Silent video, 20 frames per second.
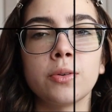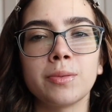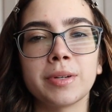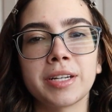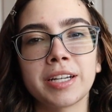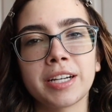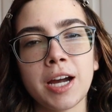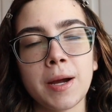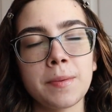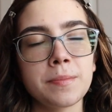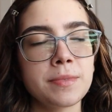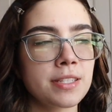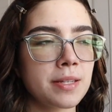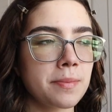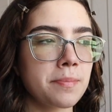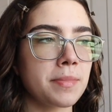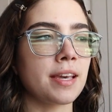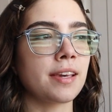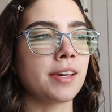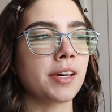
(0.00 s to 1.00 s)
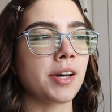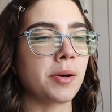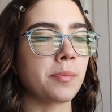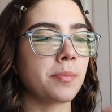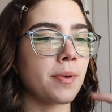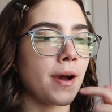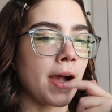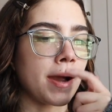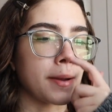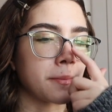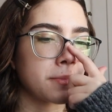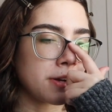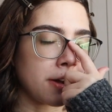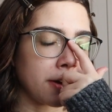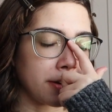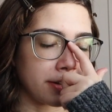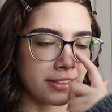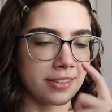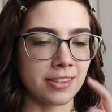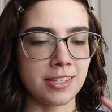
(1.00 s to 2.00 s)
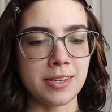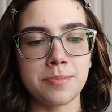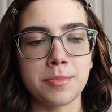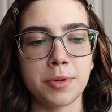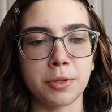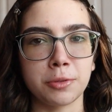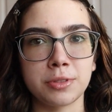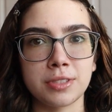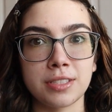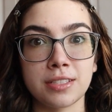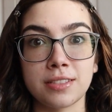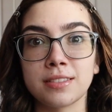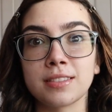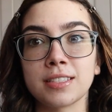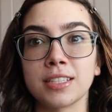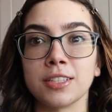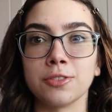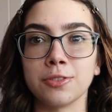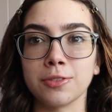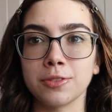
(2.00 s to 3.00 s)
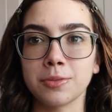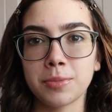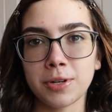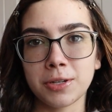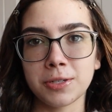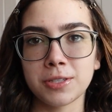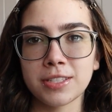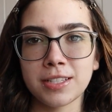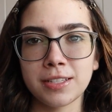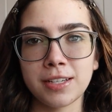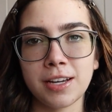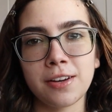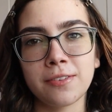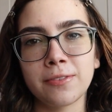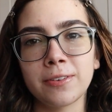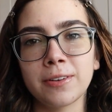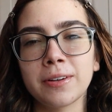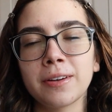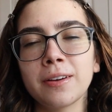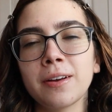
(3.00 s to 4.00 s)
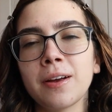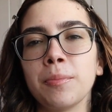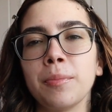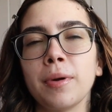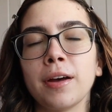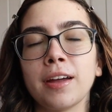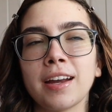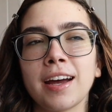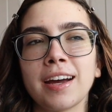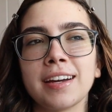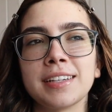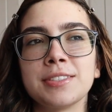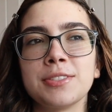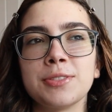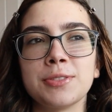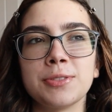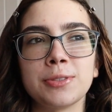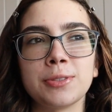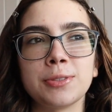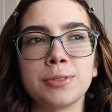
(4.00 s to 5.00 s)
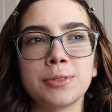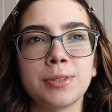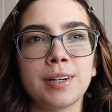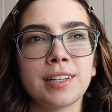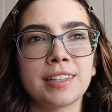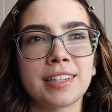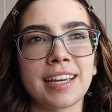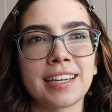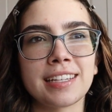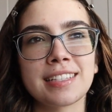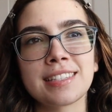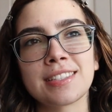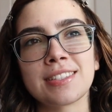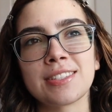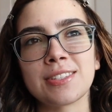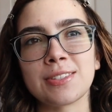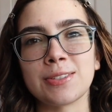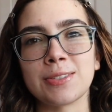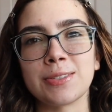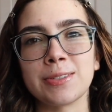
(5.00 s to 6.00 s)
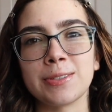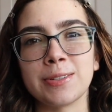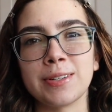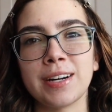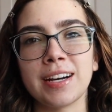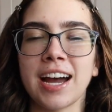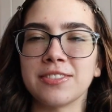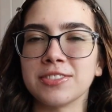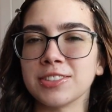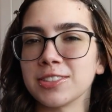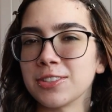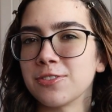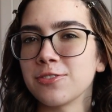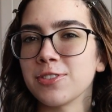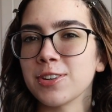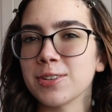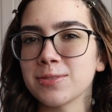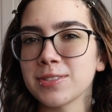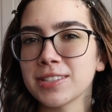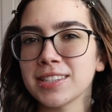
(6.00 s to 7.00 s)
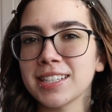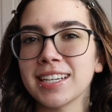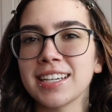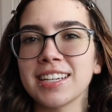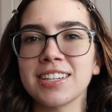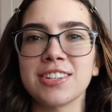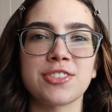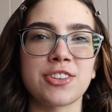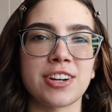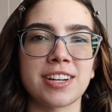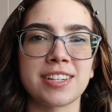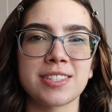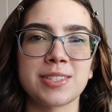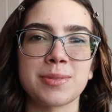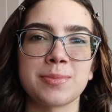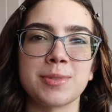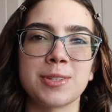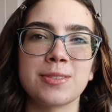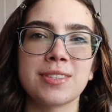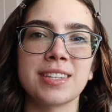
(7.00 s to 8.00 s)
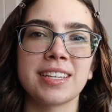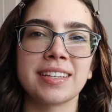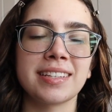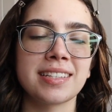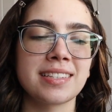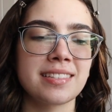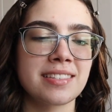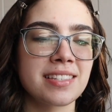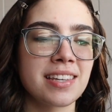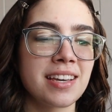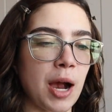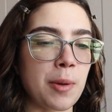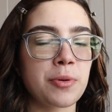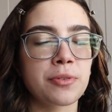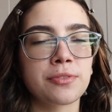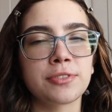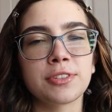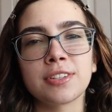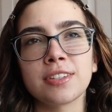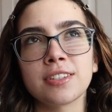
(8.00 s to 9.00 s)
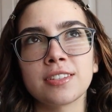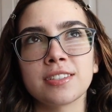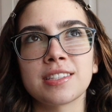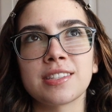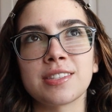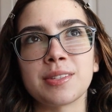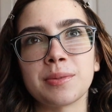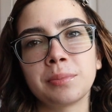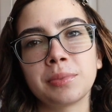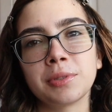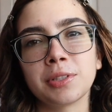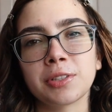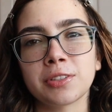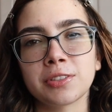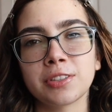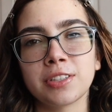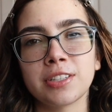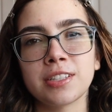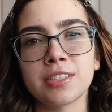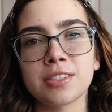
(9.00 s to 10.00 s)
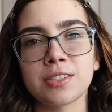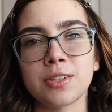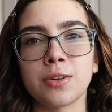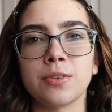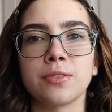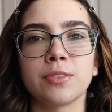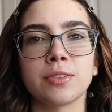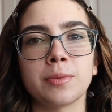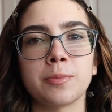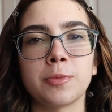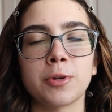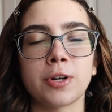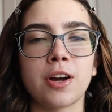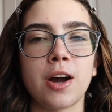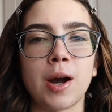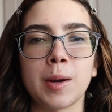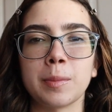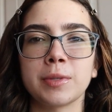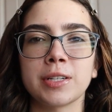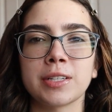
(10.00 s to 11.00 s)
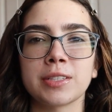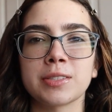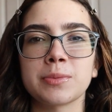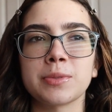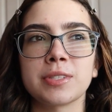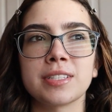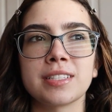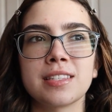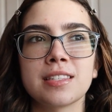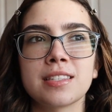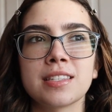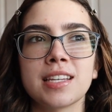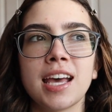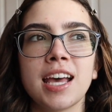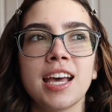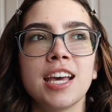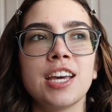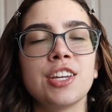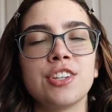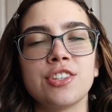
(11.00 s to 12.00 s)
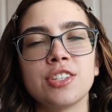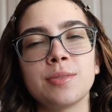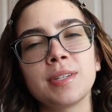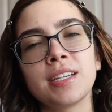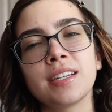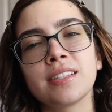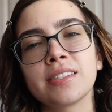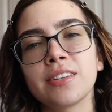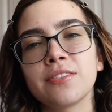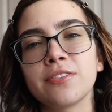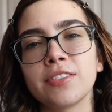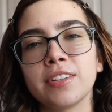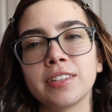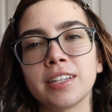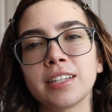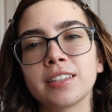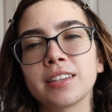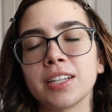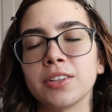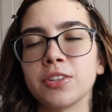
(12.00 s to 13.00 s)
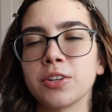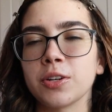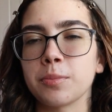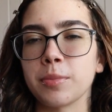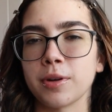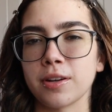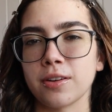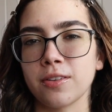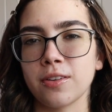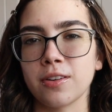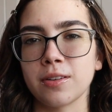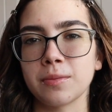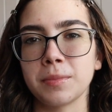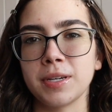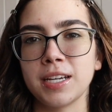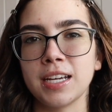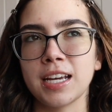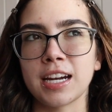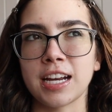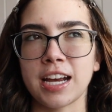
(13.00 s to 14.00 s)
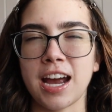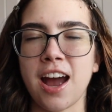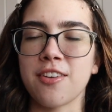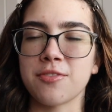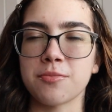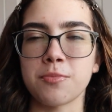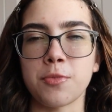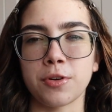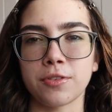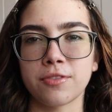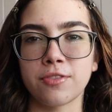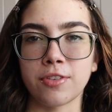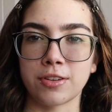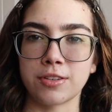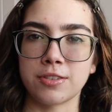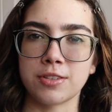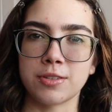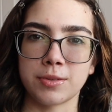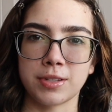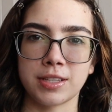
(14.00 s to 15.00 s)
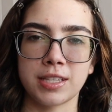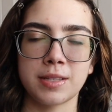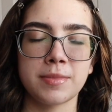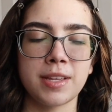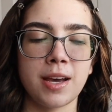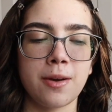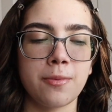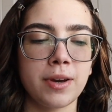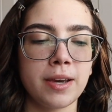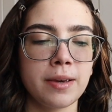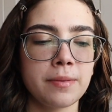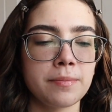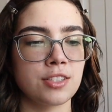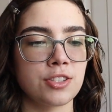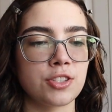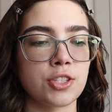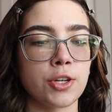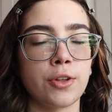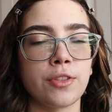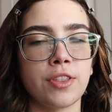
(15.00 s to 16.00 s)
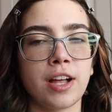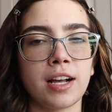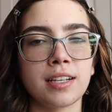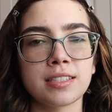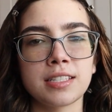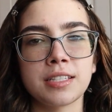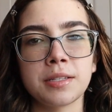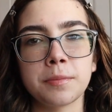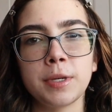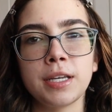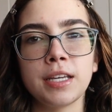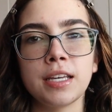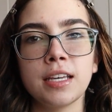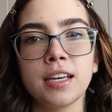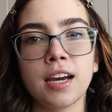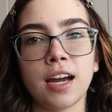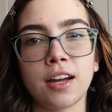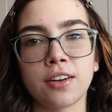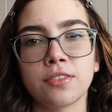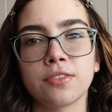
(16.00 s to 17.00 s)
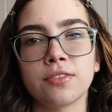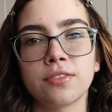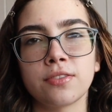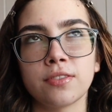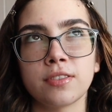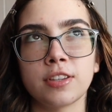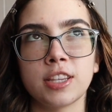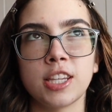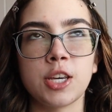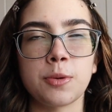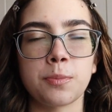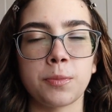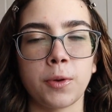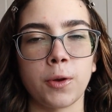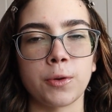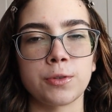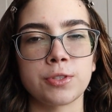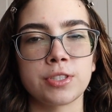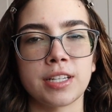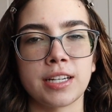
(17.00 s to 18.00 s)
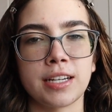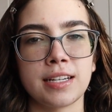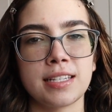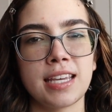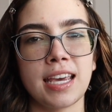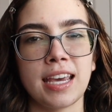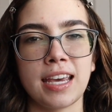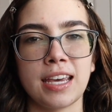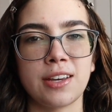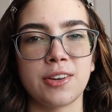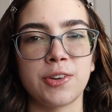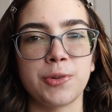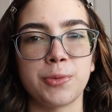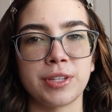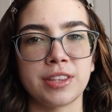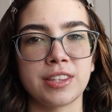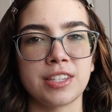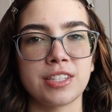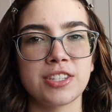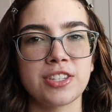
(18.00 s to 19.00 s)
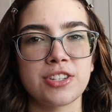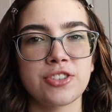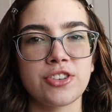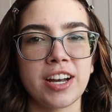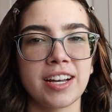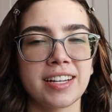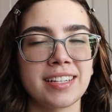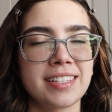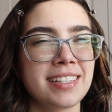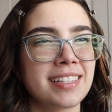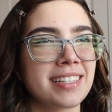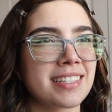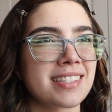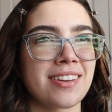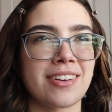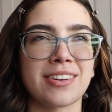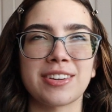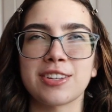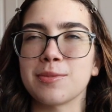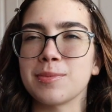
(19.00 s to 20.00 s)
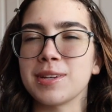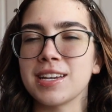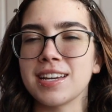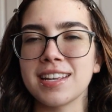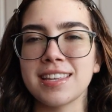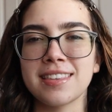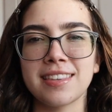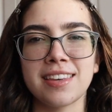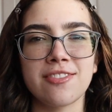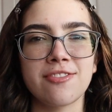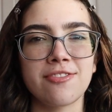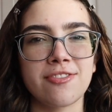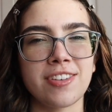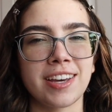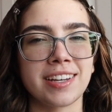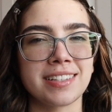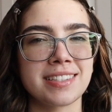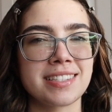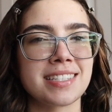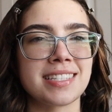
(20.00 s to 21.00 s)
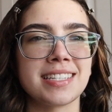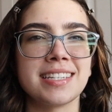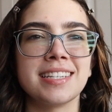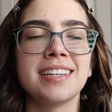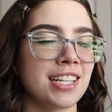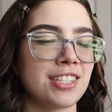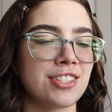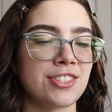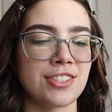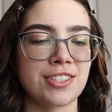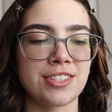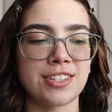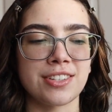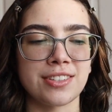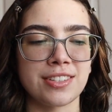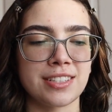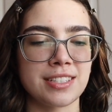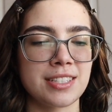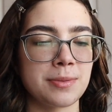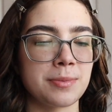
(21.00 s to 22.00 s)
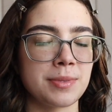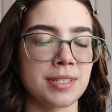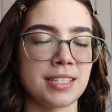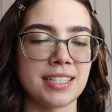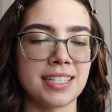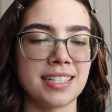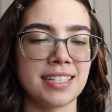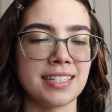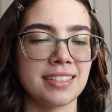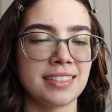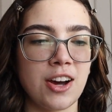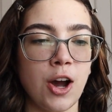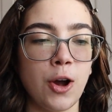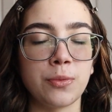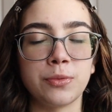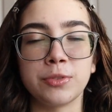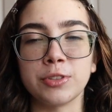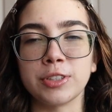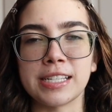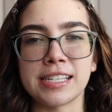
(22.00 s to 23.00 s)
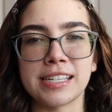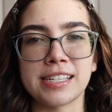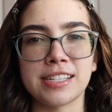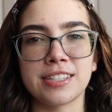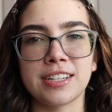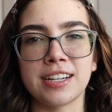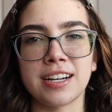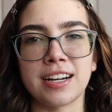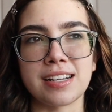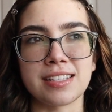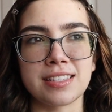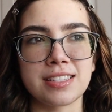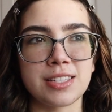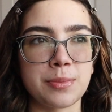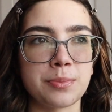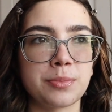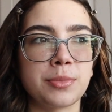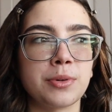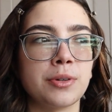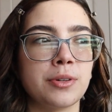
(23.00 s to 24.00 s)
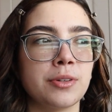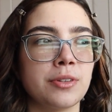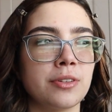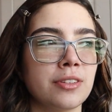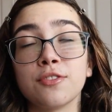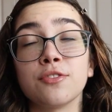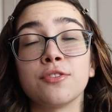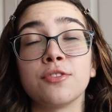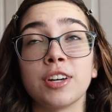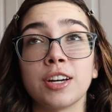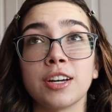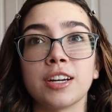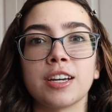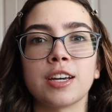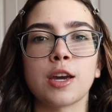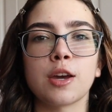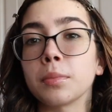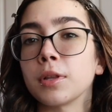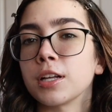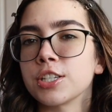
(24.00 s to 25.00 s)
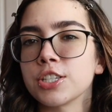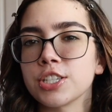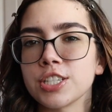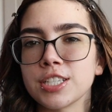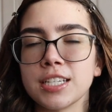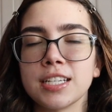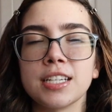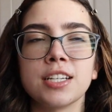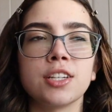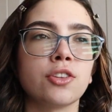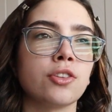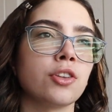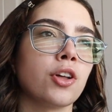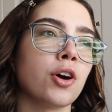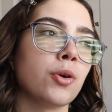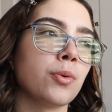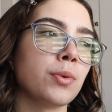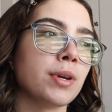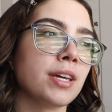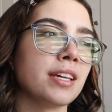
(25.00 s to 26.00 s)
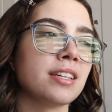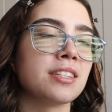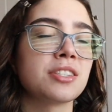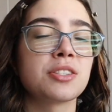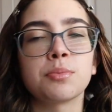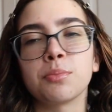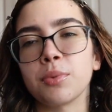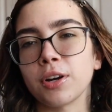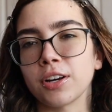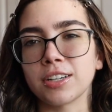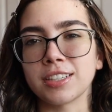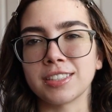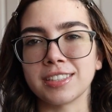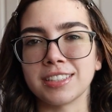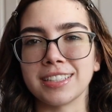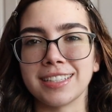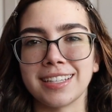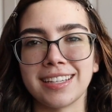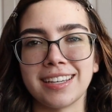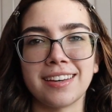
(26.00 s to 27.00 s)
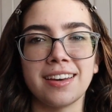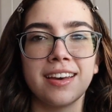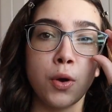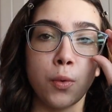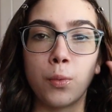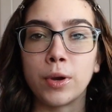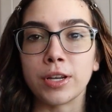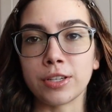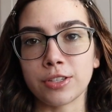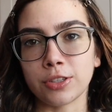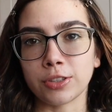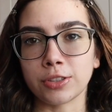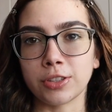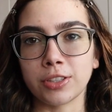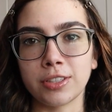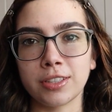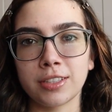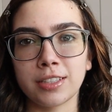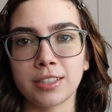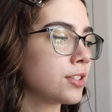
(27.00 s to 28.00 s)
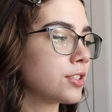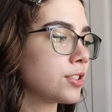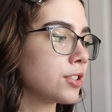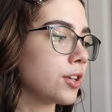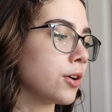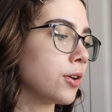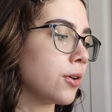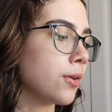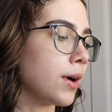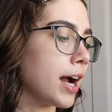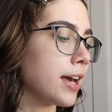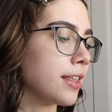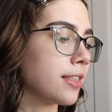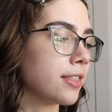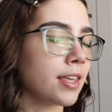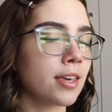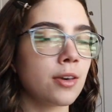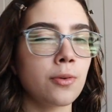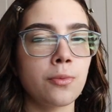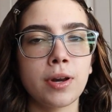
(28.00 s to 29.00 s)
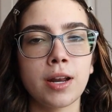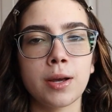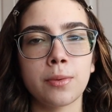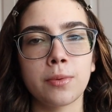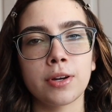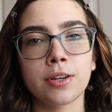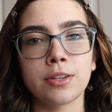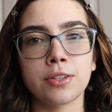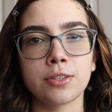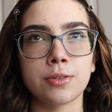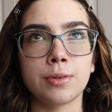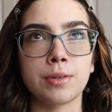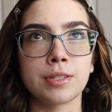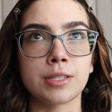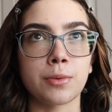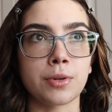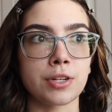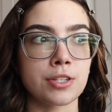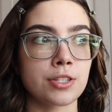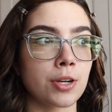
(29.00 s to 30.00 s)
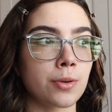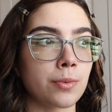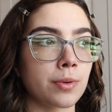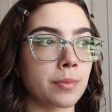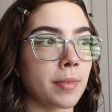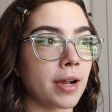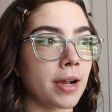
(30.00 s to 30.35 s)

when it comes to makeup, I'm not the most skilled person ever, but I do like to have a little fun with it and try some new things. I prefer simpler looks over the more complex ones just because I feel like they look better on me and I have more fun doing them that way. So that's going to be kind of the approach that I take with this trend. It's not going to be anything fancy. It's just going to be hopefully a simple, very blushy, glowy, sparkly winter look. So I think what I want to do is I want to start with